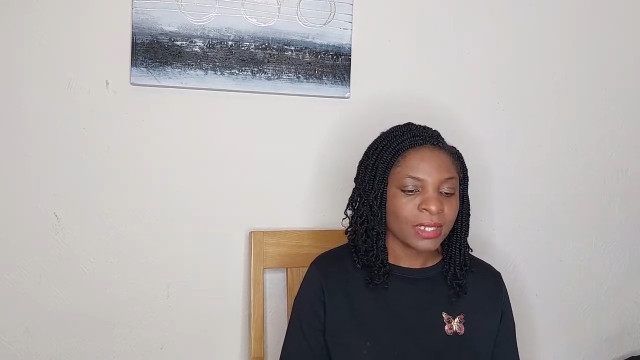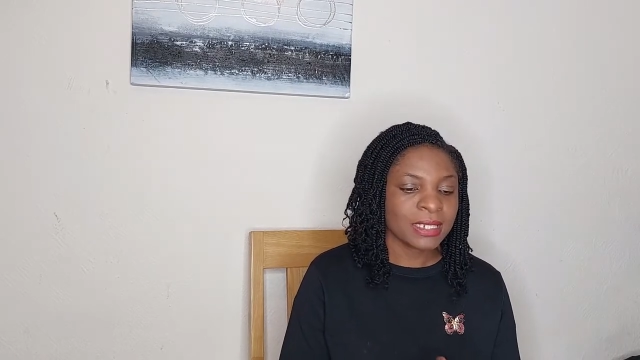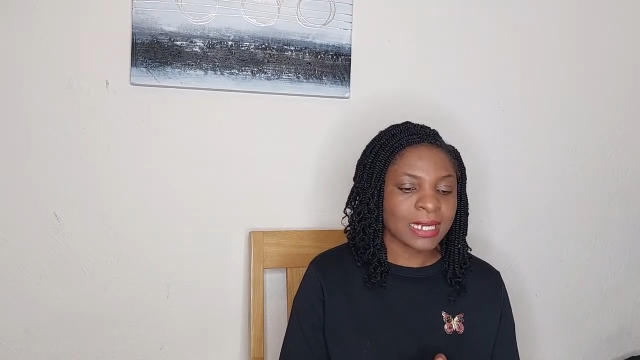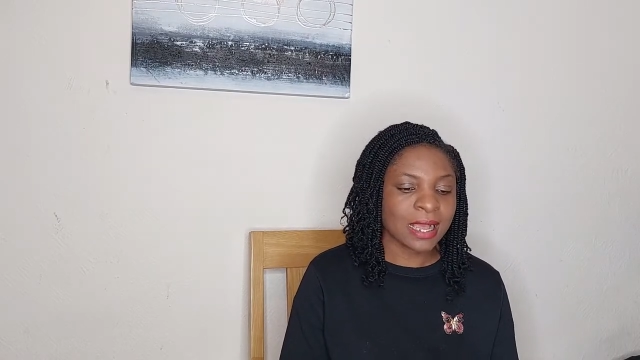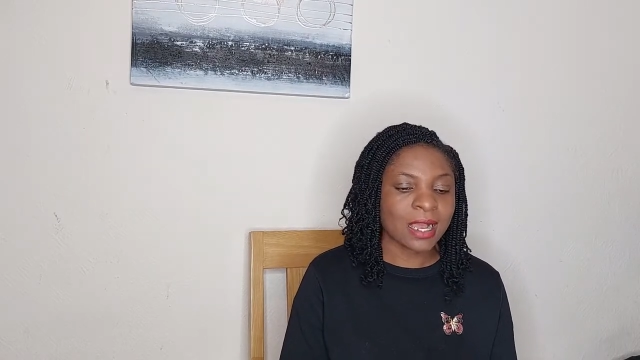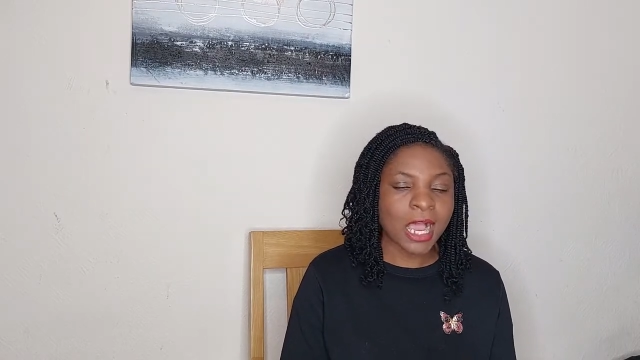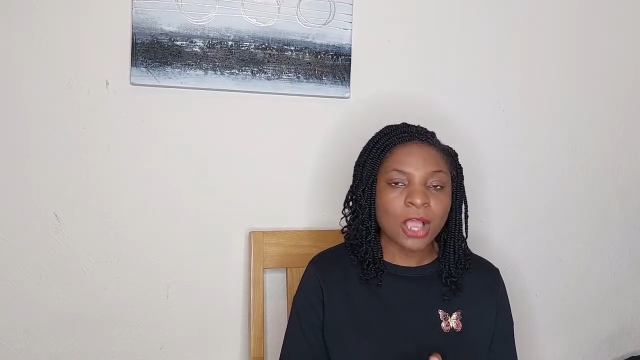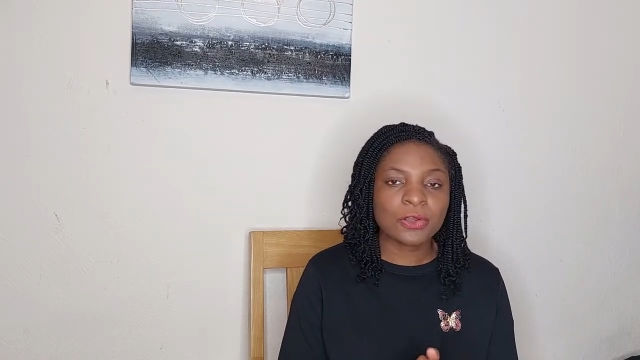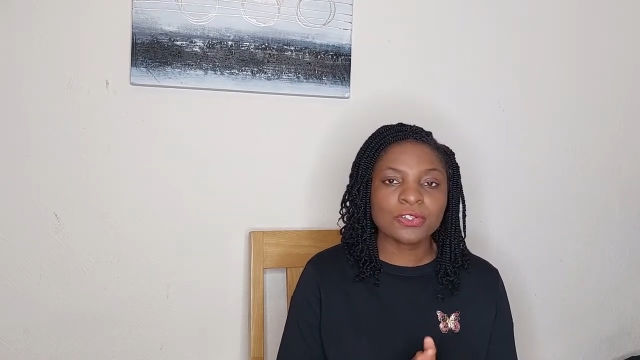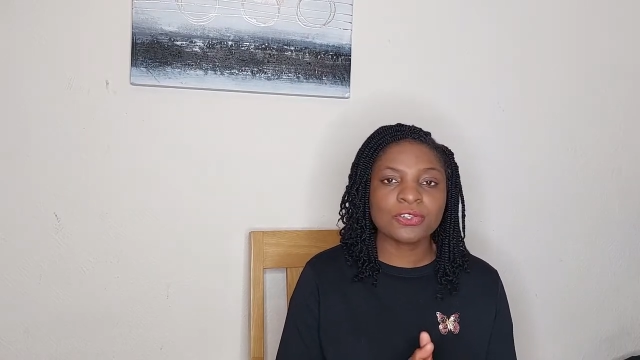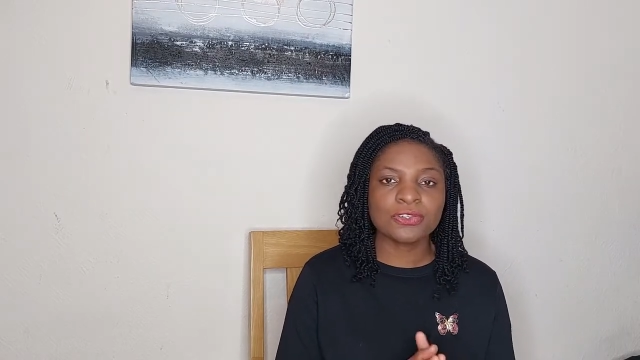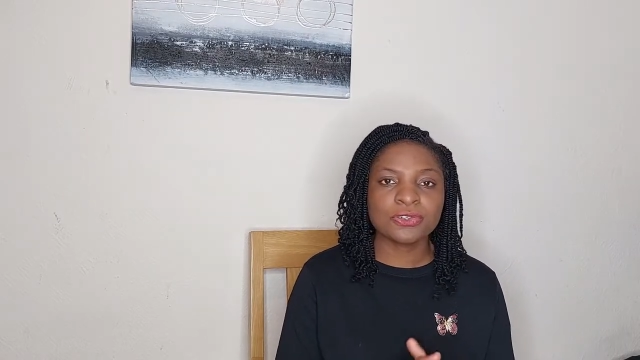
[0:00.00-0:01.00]
Now I
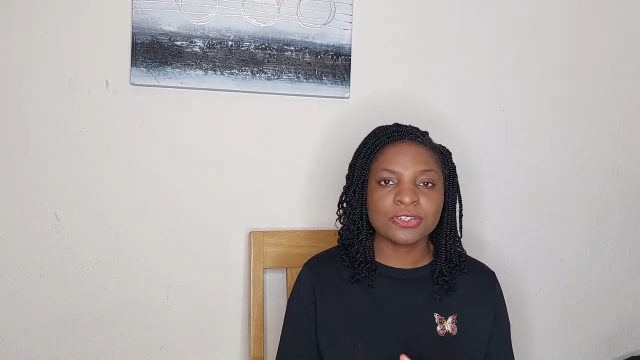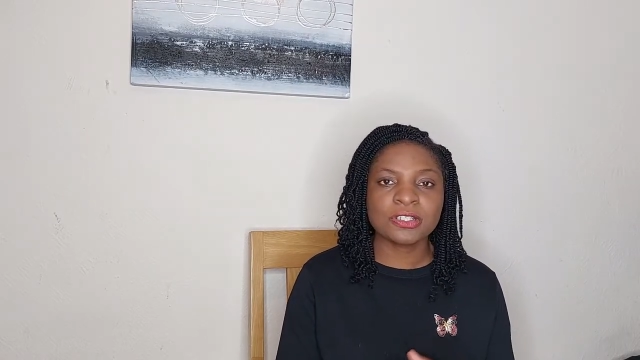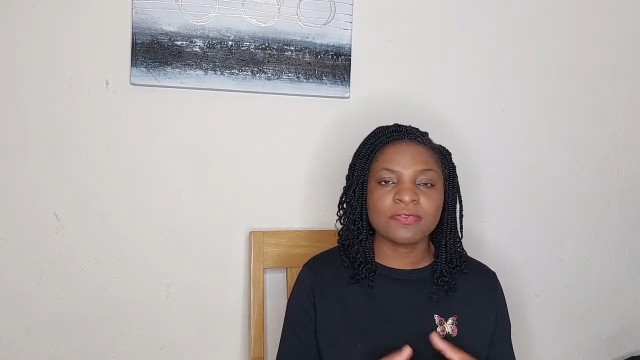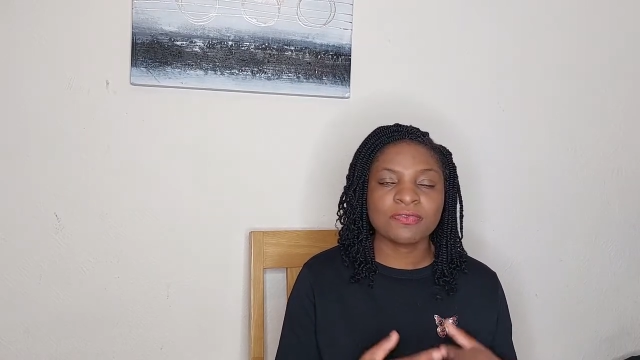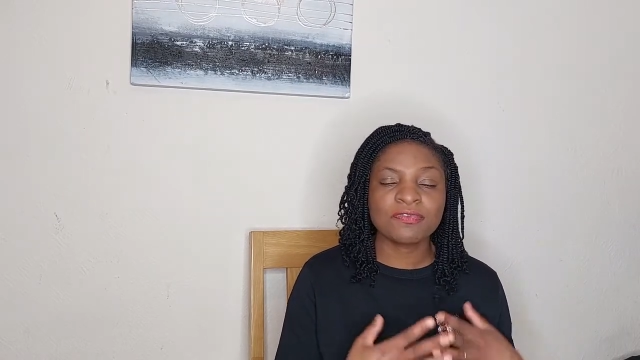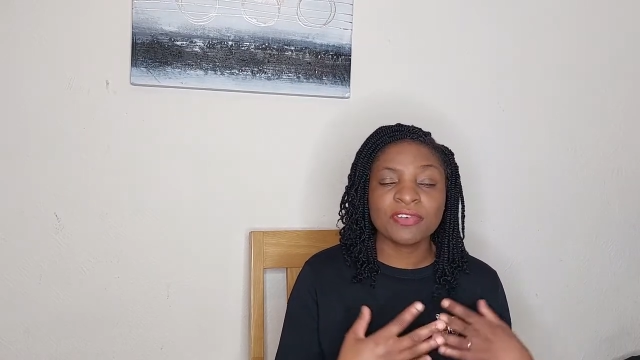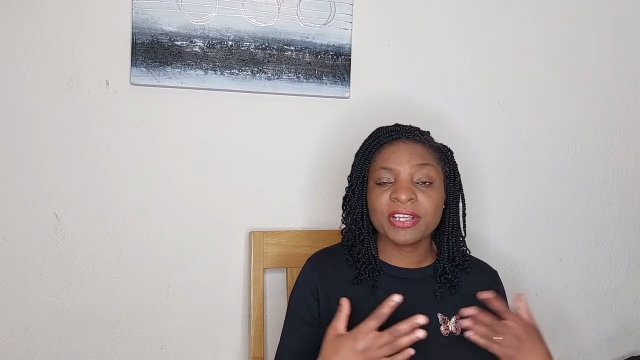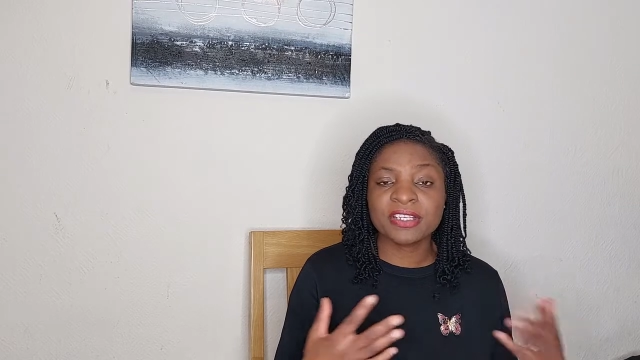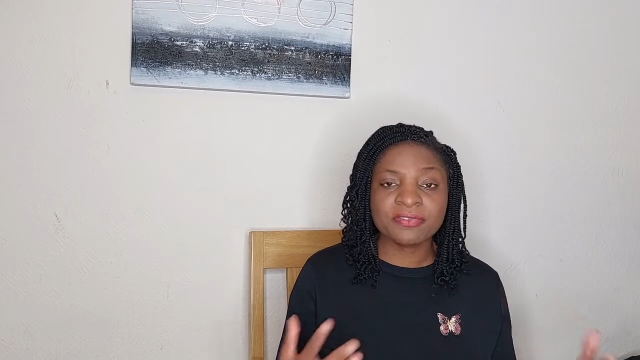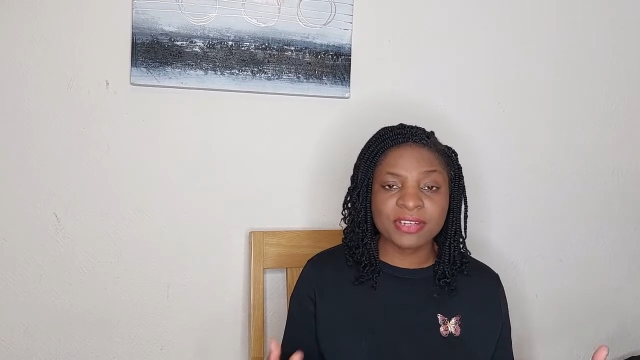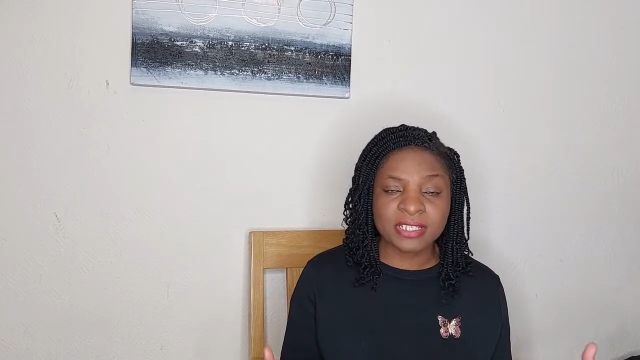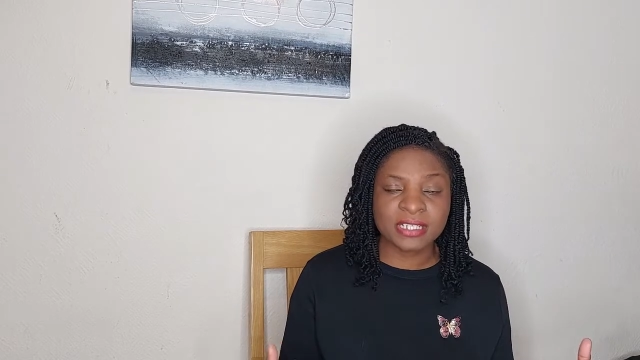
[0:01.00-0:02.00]
also use, for
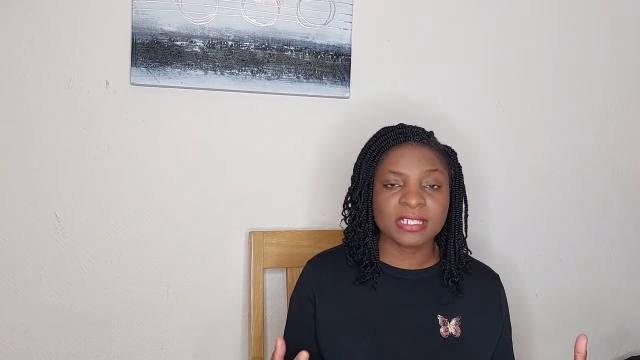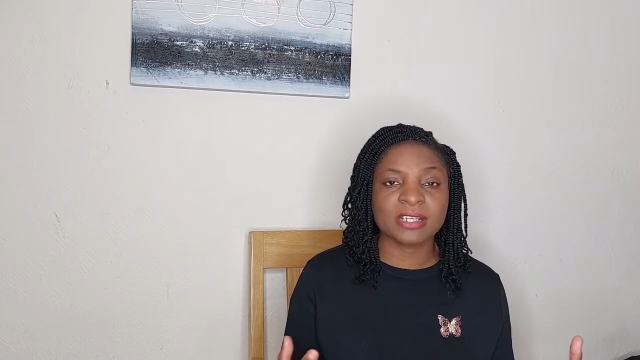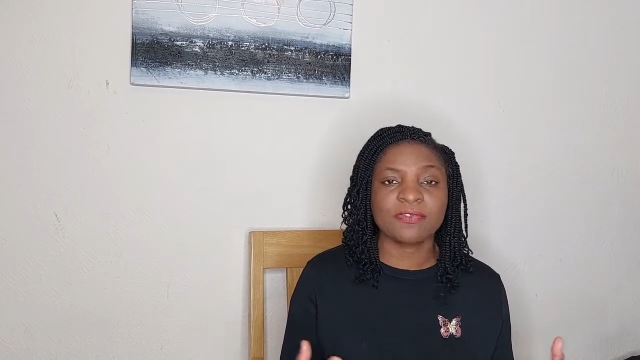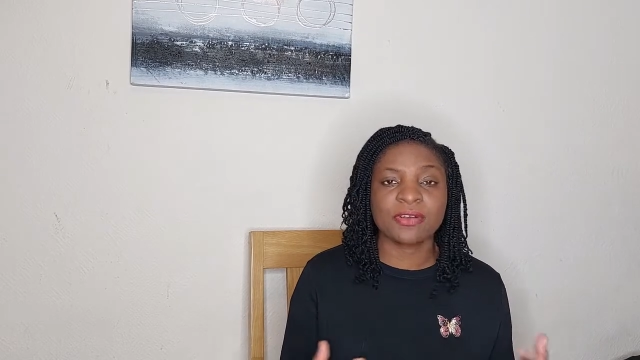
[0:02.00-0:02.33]
any reason,